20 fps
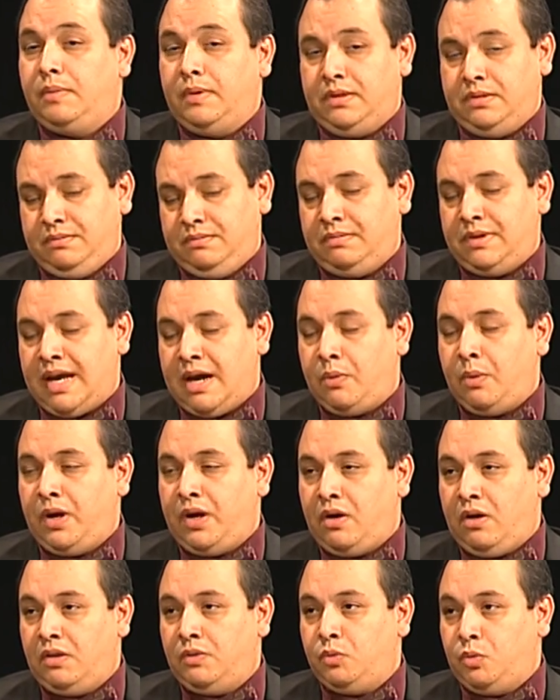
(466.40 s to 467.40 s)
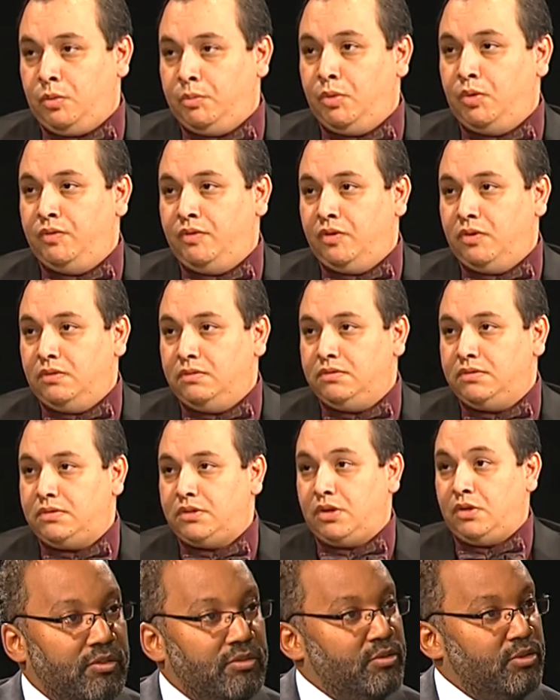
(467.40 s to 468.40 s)
But now we call it removal.
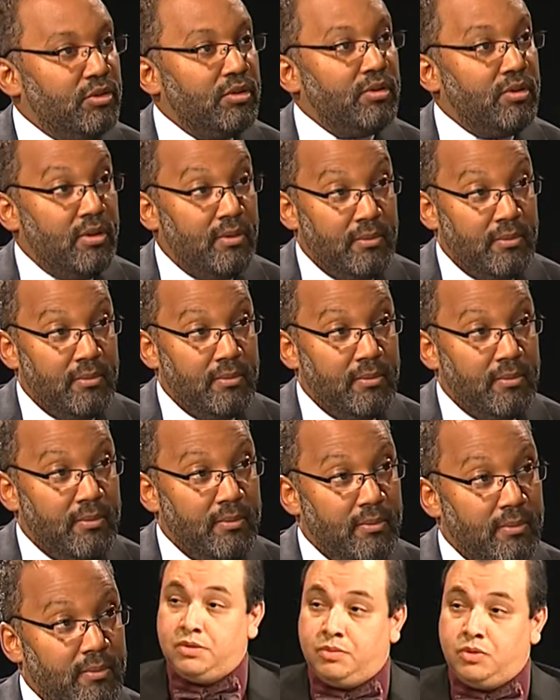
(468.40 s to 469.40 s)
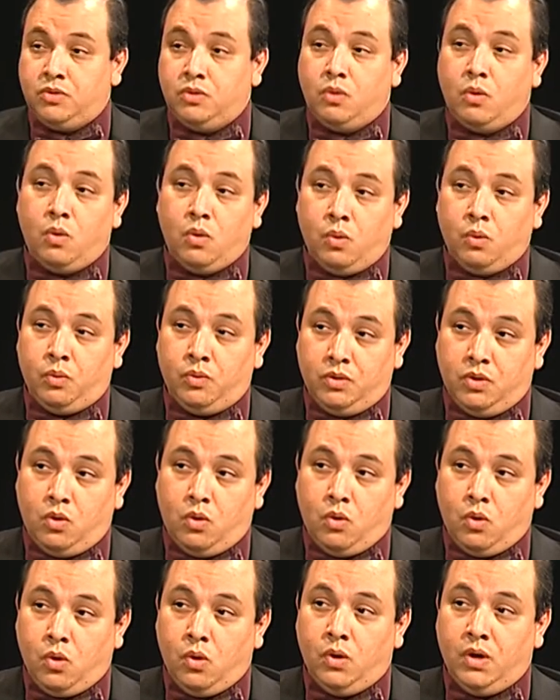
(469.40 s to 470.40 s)
So you could be ineligible mm -hmm. or,
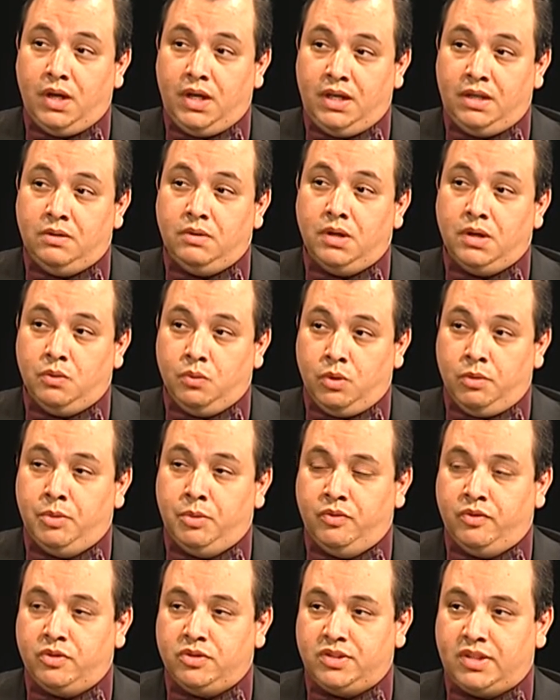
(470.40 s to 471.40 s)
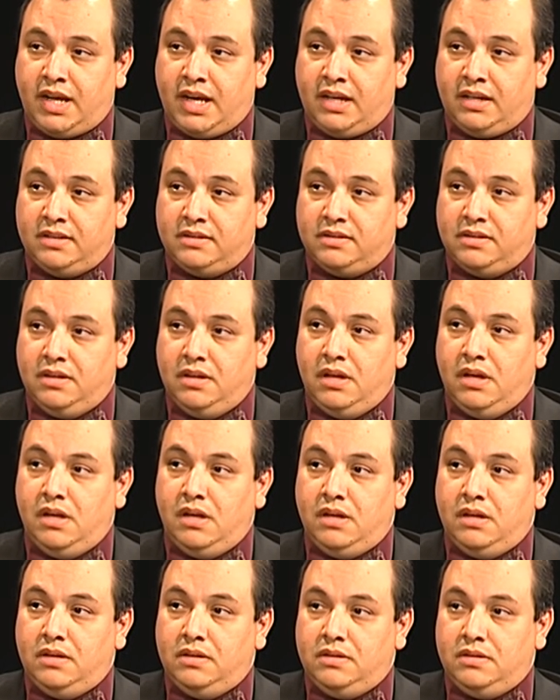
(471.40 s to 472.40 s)
or in removal status.
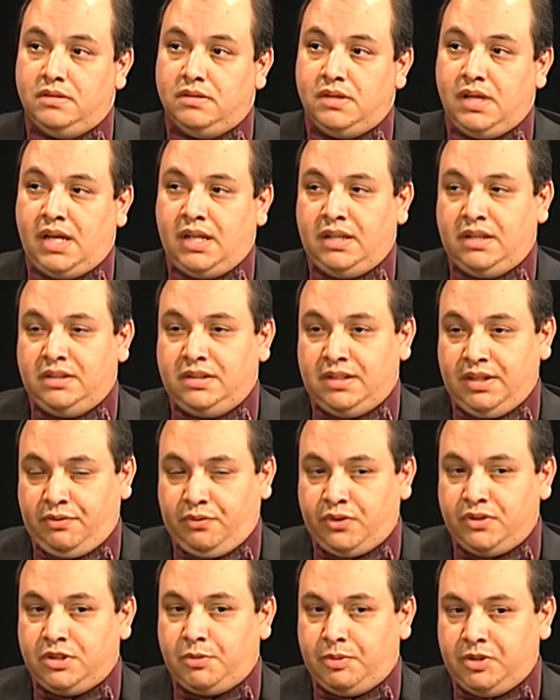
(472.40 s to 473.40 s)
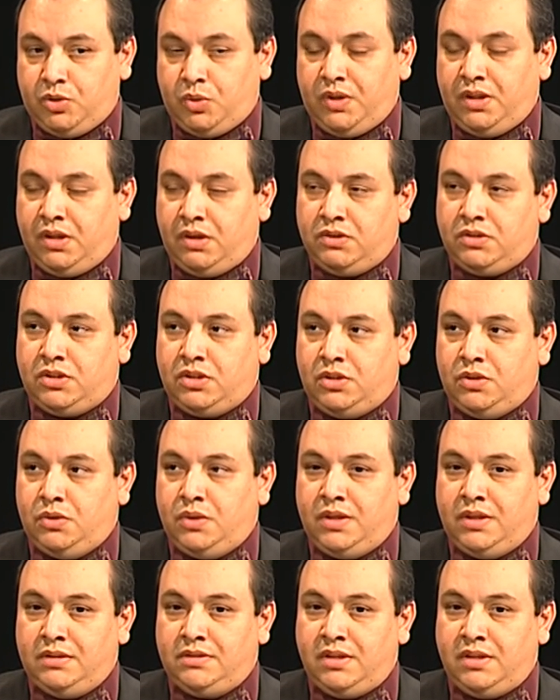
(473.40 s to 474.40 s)
And the difference between those two
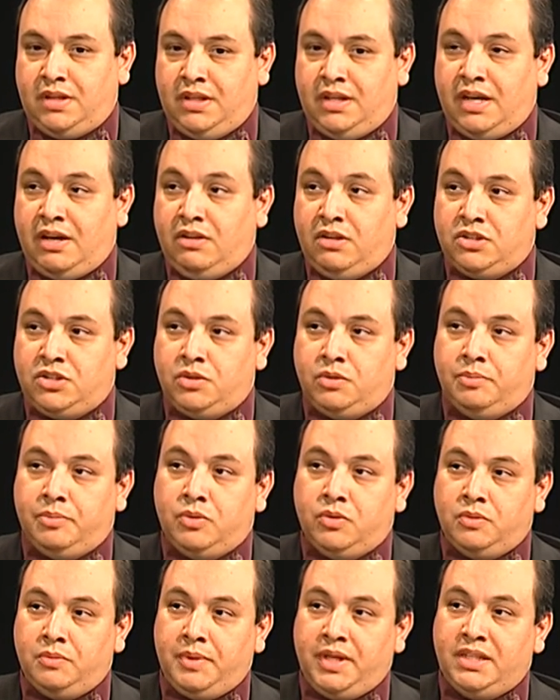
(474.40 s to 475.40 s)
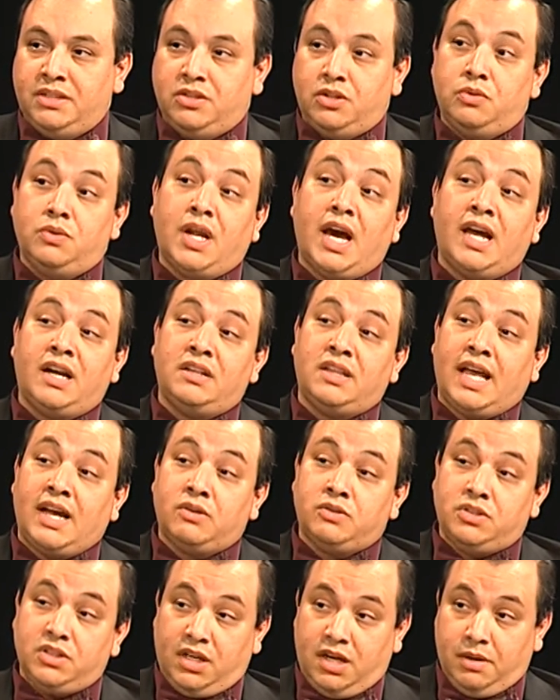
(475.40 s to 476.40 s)
is ineligible means you're not
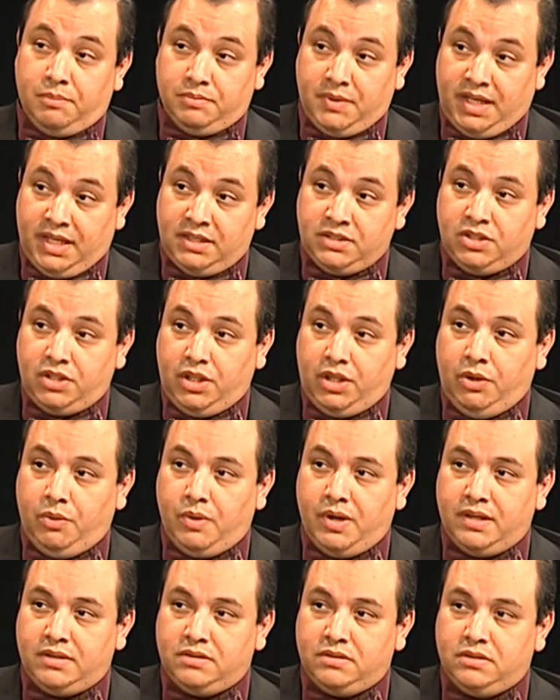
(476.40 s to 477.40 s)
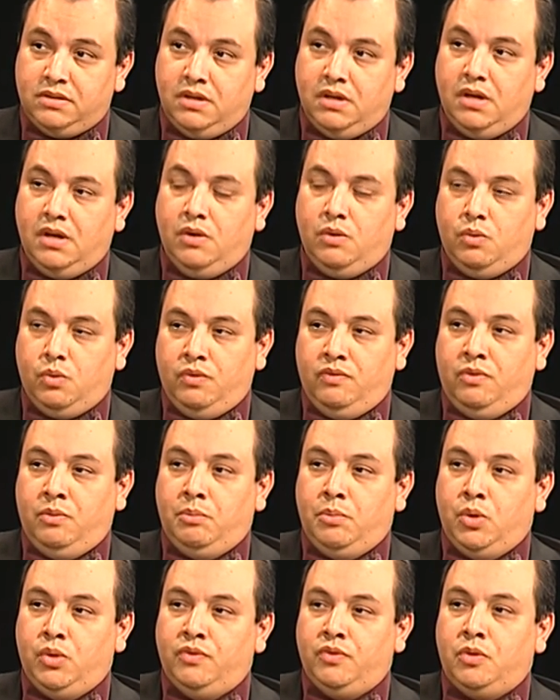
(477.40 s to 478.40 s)
allowed to come into the U.S. Mm-hmm.
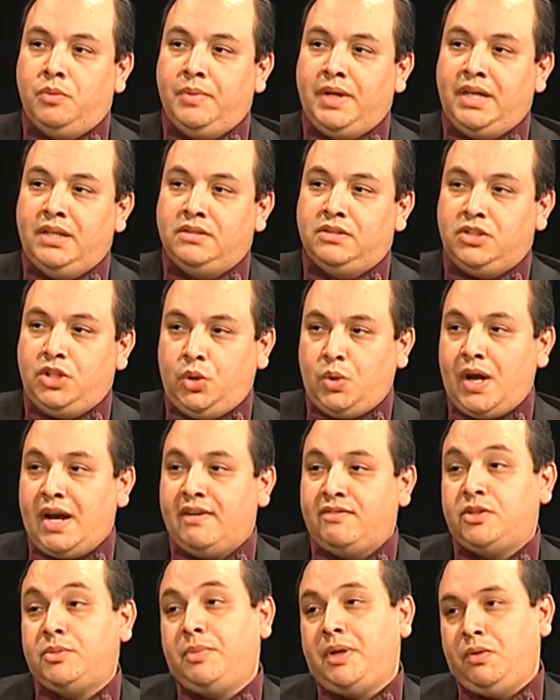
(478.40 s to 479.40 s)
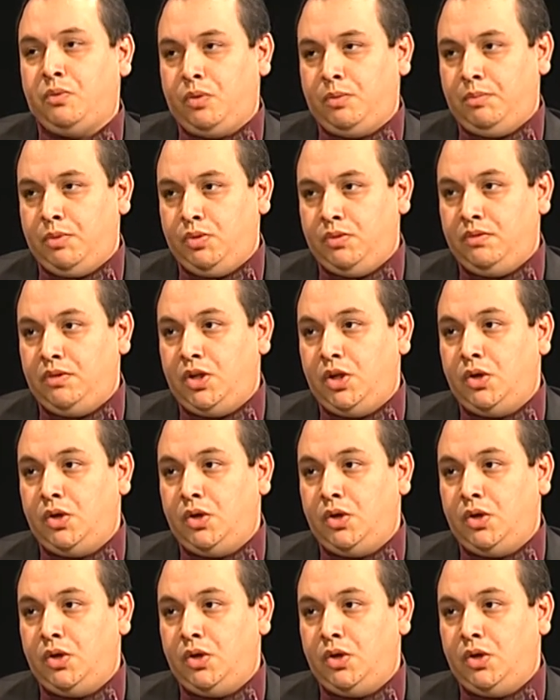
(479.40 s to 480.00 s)
Removal means you have to be removed.